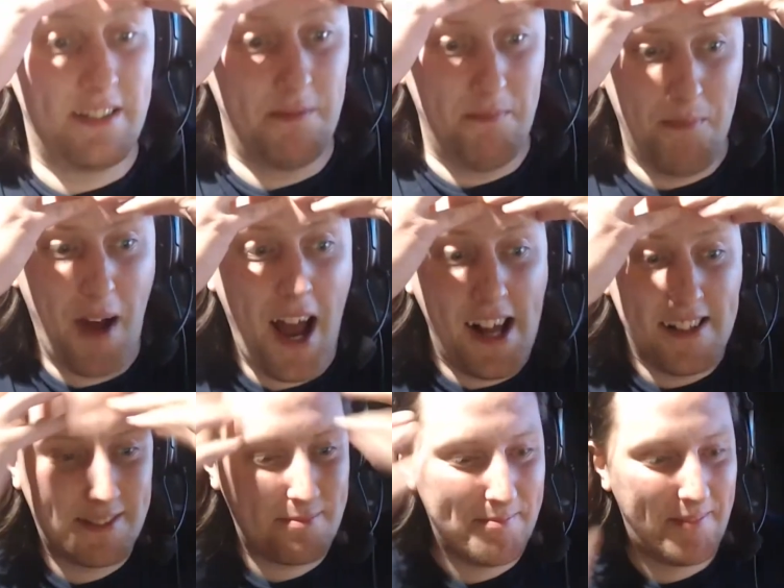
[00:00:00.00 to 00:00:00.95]
miles
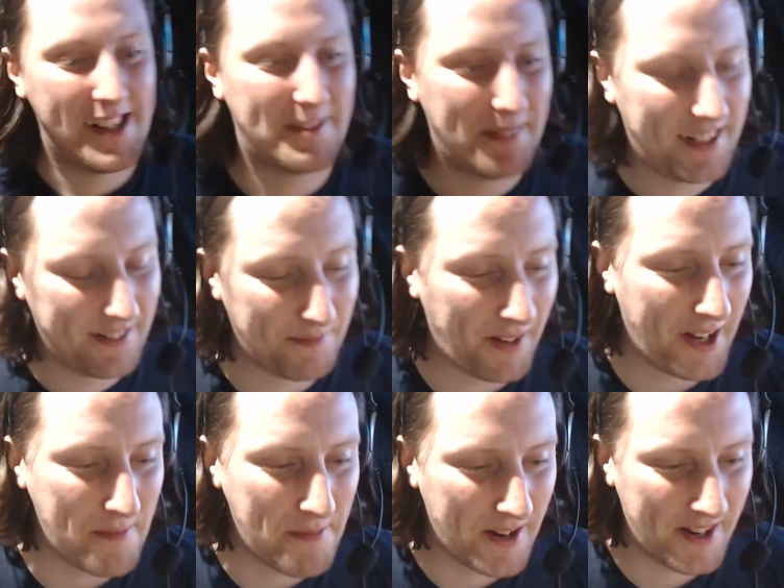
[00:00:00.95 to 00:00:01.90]
better. Why are you
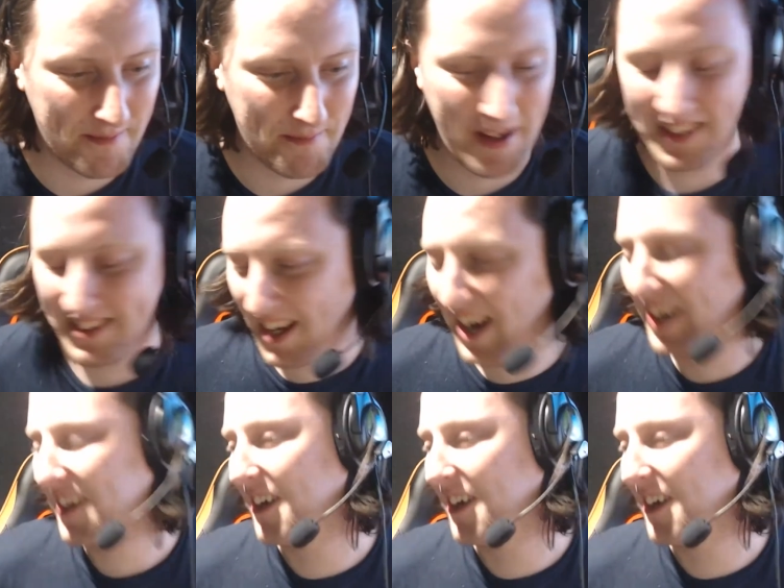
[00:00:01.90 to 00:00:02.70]
putting Mentaiko